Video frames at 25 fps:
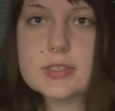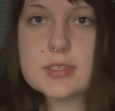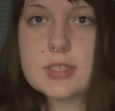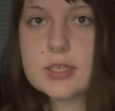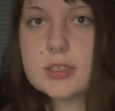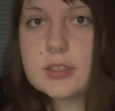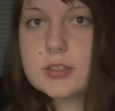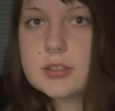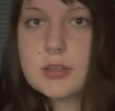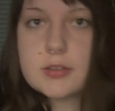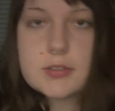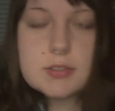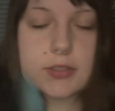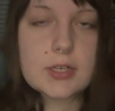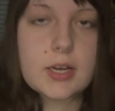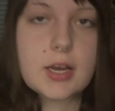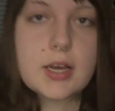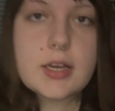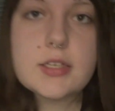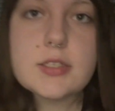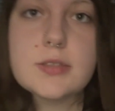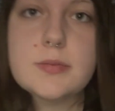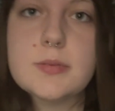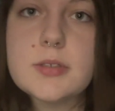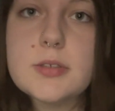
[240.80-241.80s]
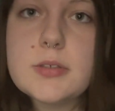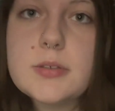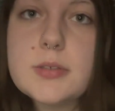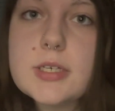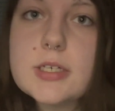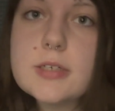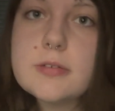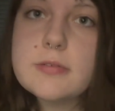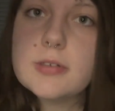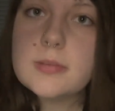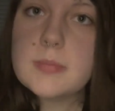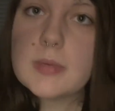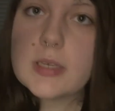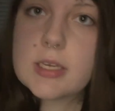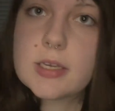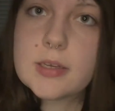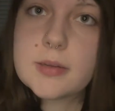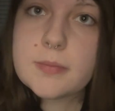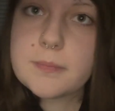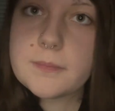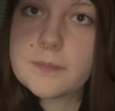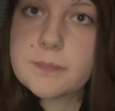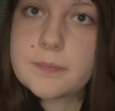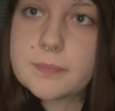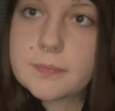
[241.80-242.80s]
like close your eyes real quick for me?
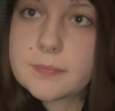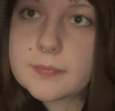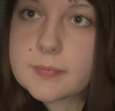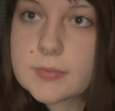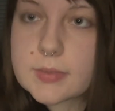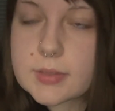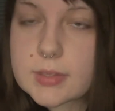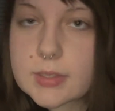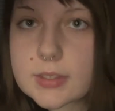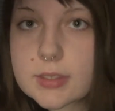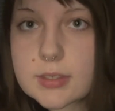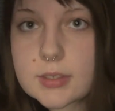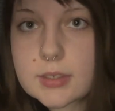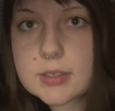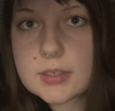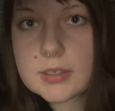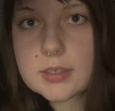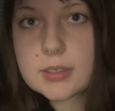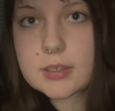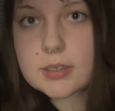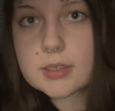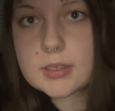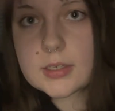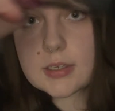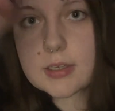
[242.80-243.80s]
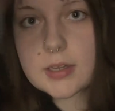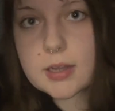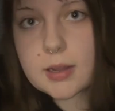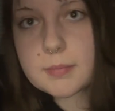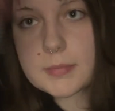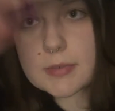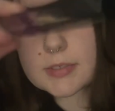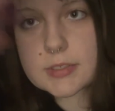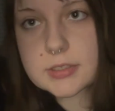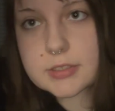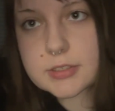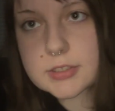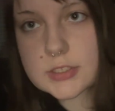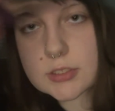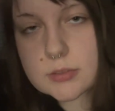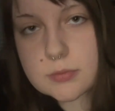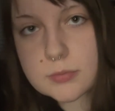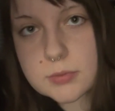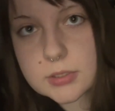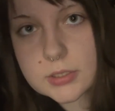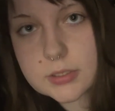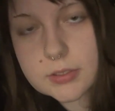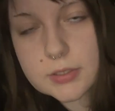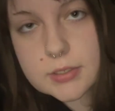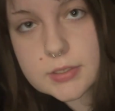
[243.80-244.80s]
I'm just gonna
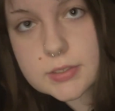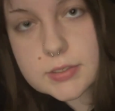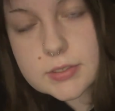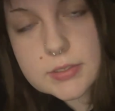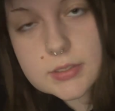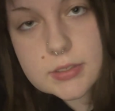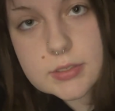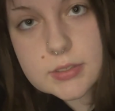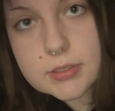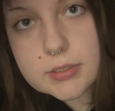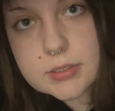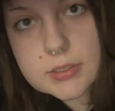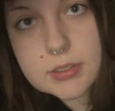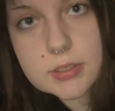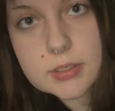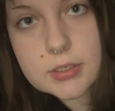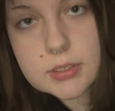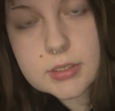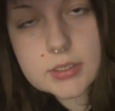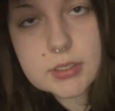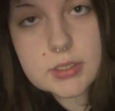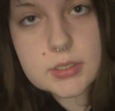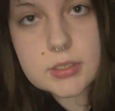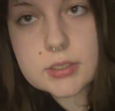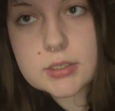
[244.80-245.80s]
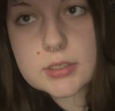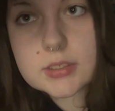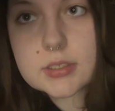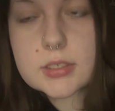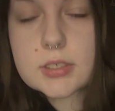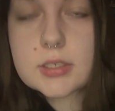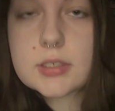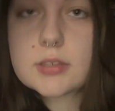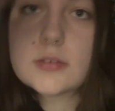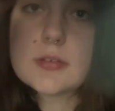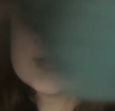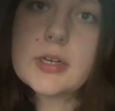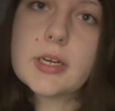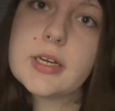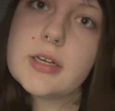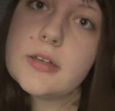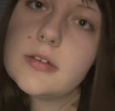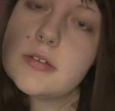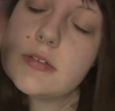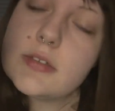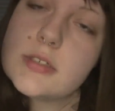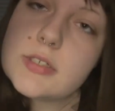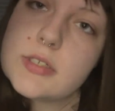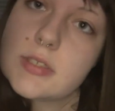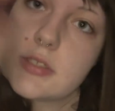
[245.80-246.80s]
swirl this
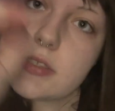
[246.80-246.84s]
around.